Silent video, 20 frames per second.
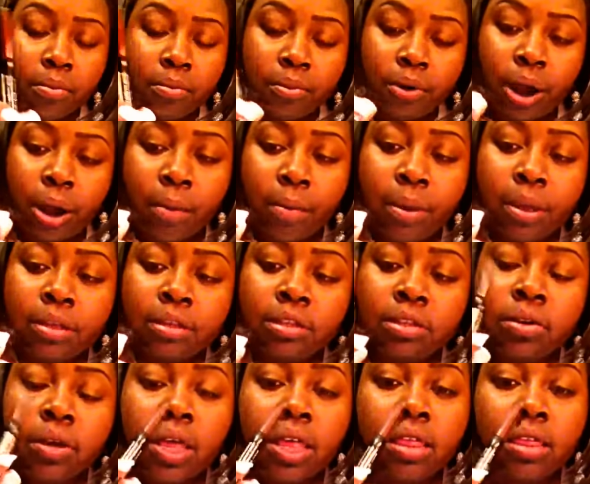brow
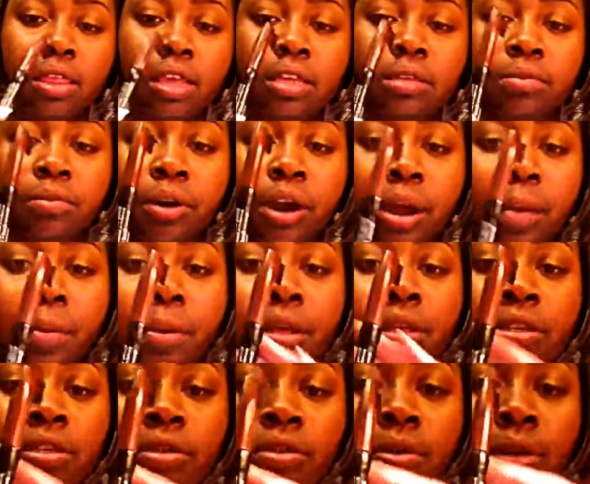pencil, and this brow
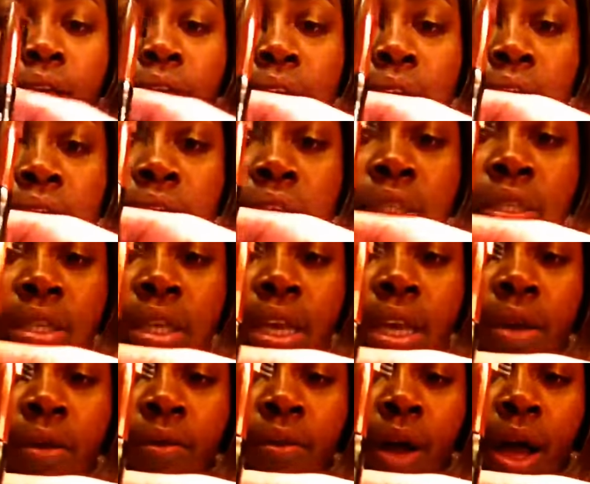pencil is
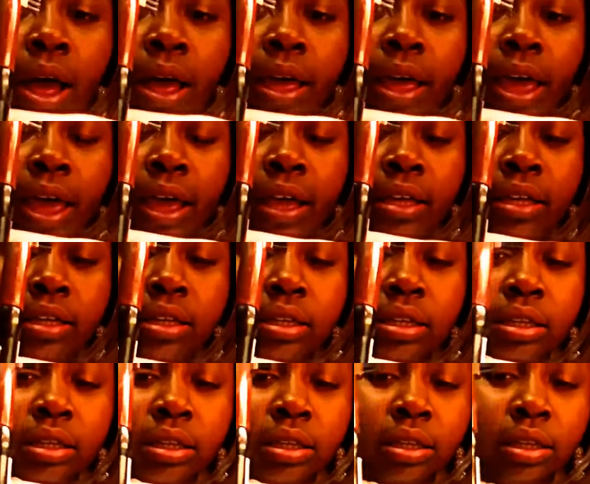
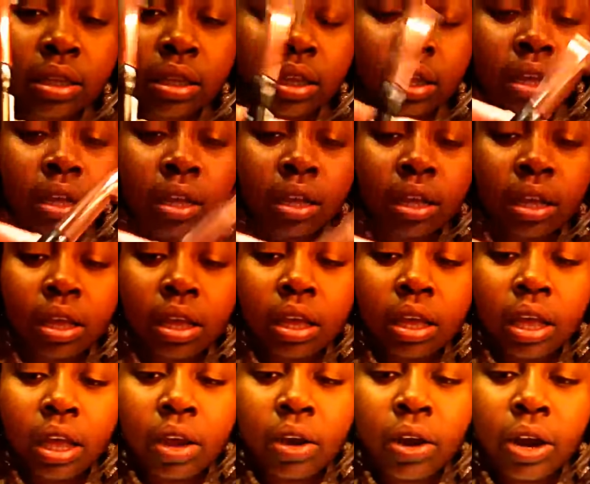NYX
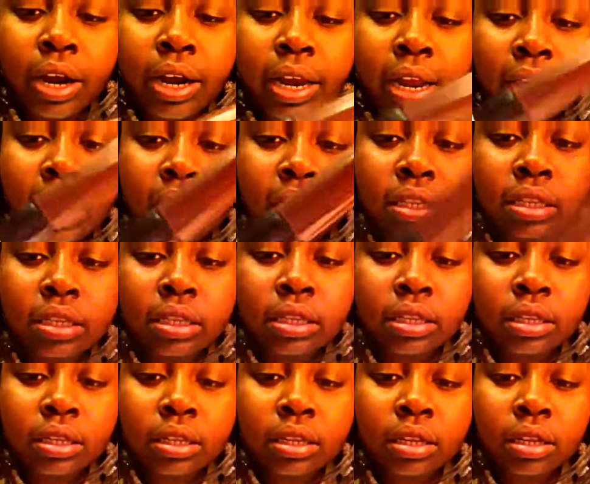or NYX.
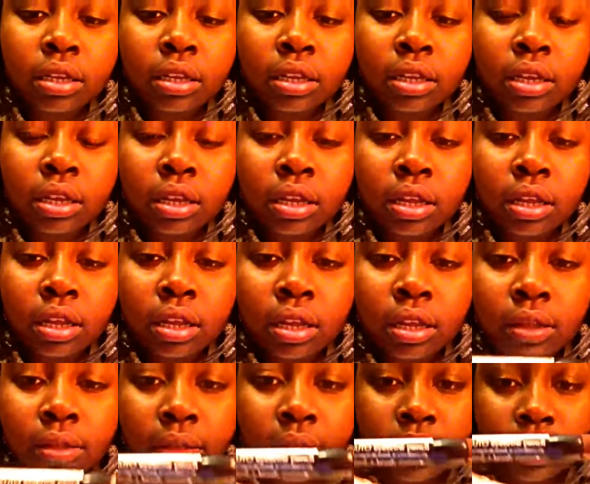
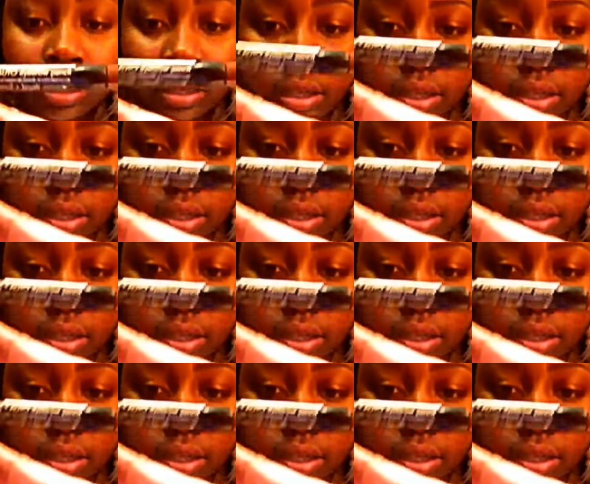This